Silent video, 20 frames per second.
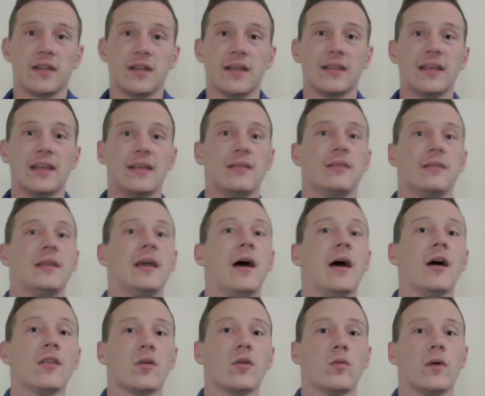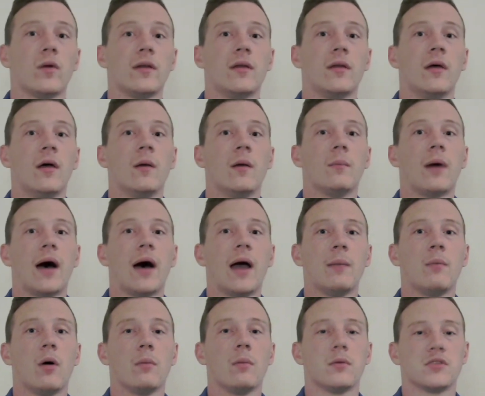Then the, the other one
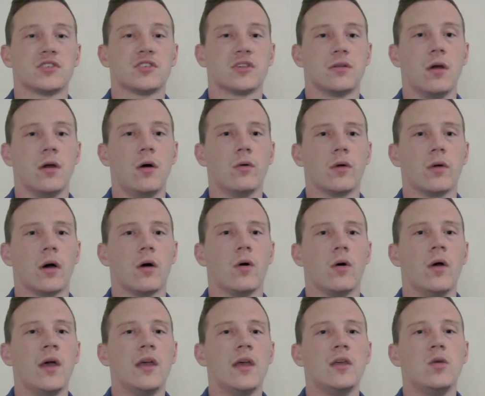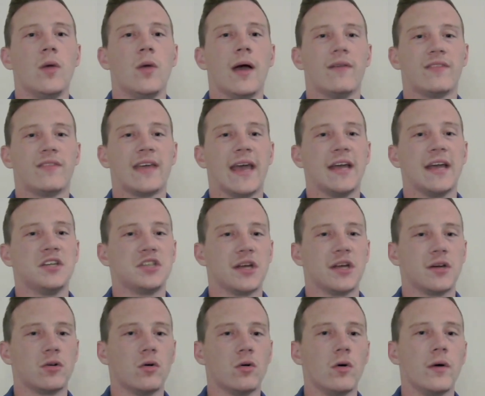behind Momo Sanogo, you have
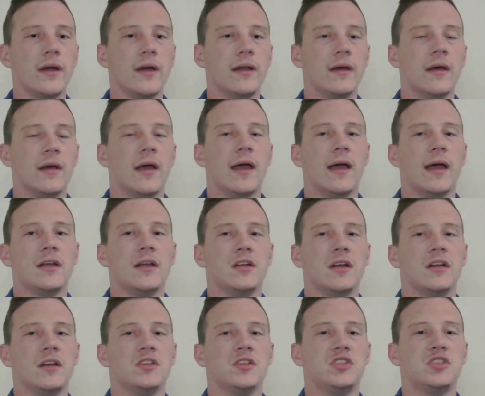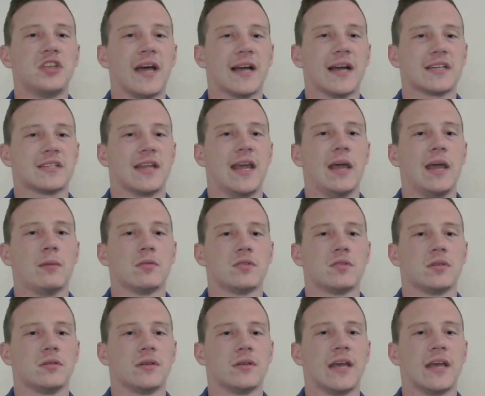KJ Cloyd and, and Jackson Hamilton.